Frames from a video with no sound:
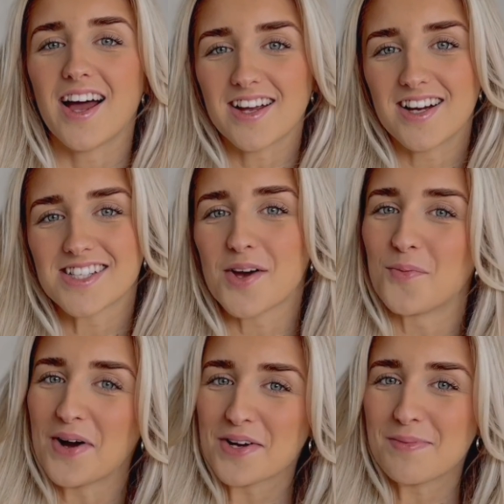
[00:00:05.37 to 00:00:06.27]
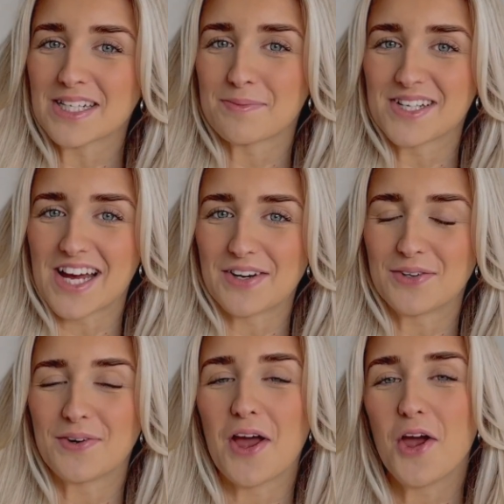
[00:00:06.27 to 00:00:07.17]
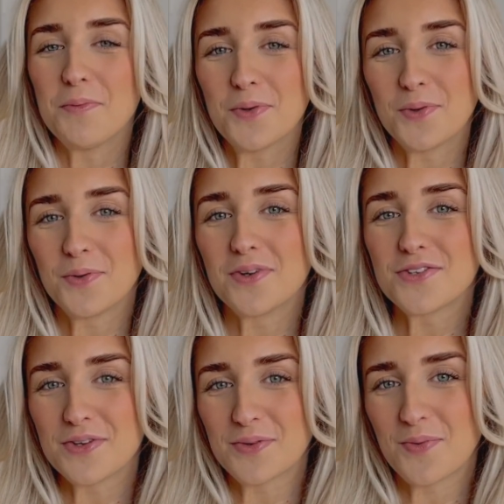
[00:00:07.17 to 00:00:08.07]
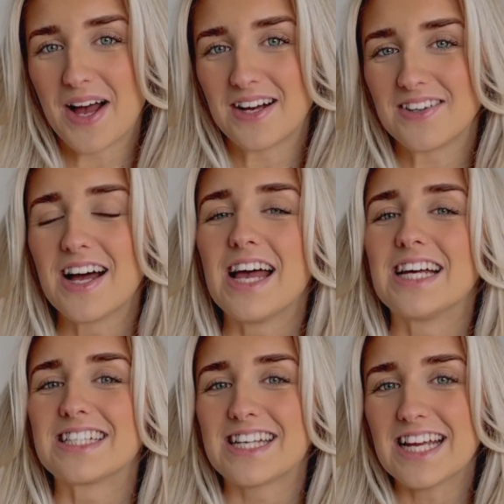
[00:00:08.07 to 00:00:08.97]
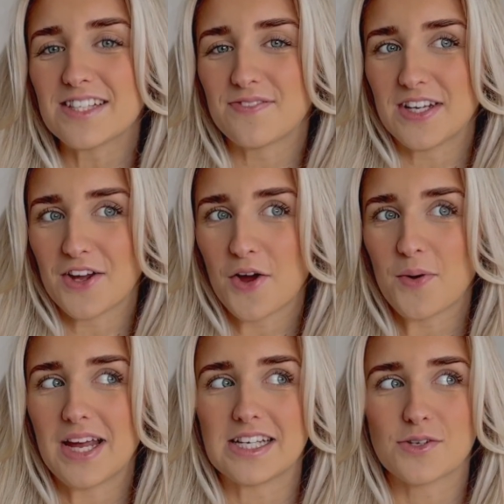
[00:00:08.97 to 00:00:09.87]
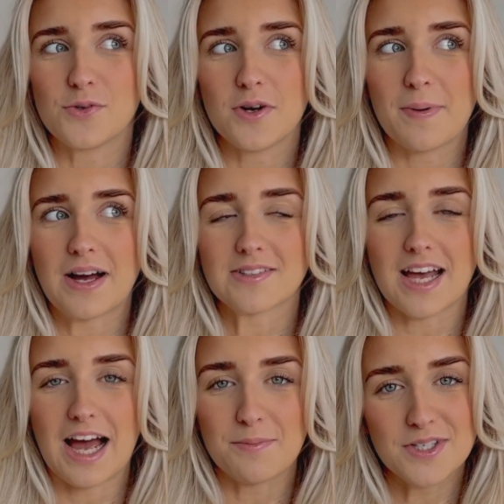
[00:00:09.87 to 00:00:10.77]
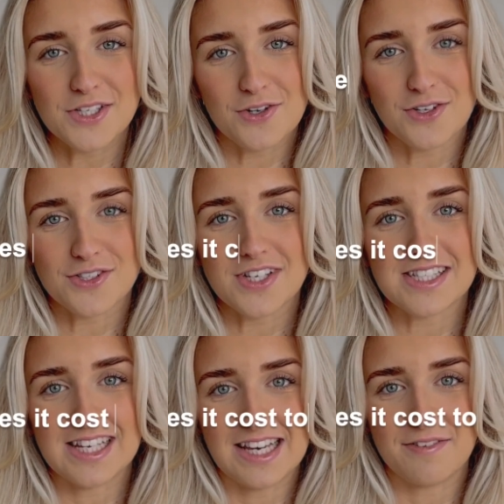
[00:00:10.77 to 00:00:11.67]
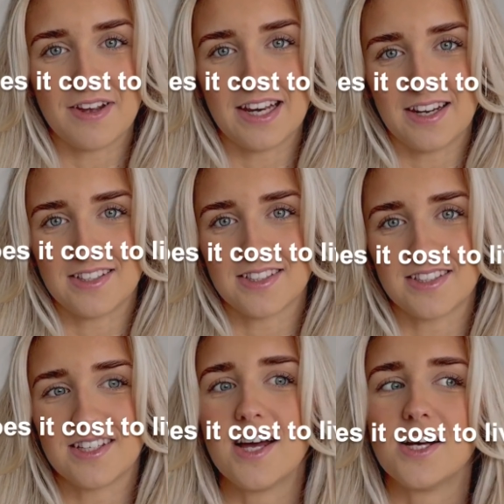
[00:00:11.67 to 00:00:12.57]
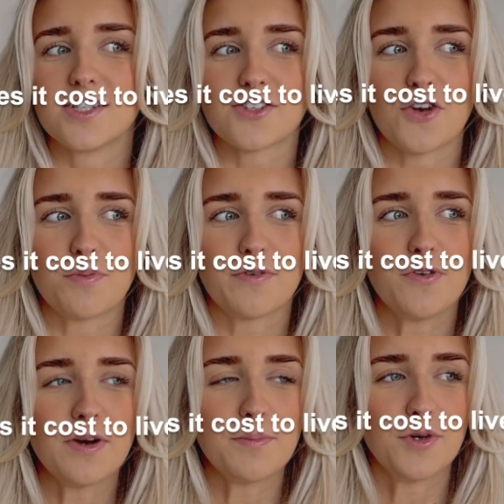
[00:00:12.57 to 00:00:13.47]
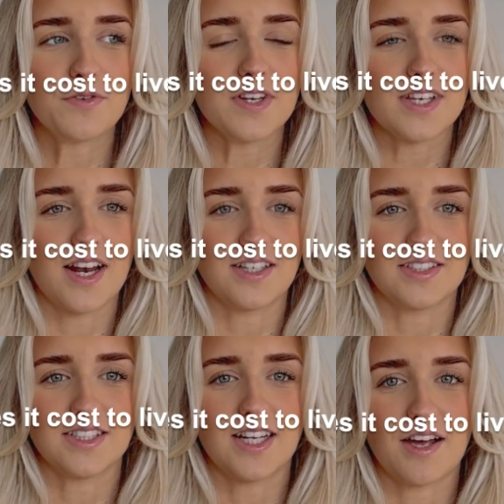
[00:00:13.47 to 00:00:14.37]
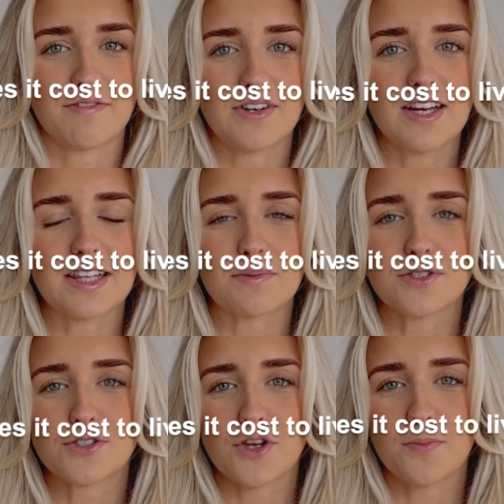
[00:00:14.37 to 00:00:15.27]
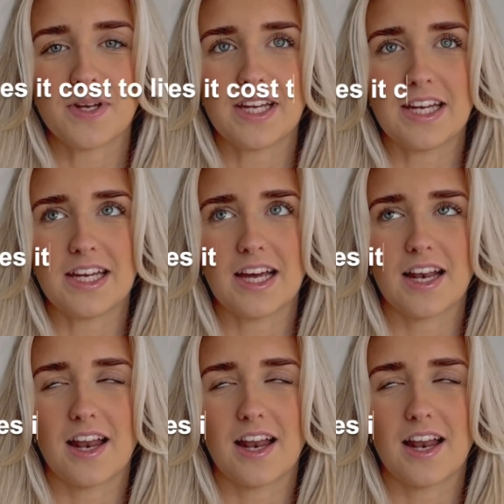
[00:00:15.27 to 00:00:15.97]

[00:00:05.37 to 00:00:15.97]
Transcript: guys, welcome back to my channel. I hope you're all doing well. Today's video is all about how much it costs to live in London. So before I moved to London, I feel like there was so many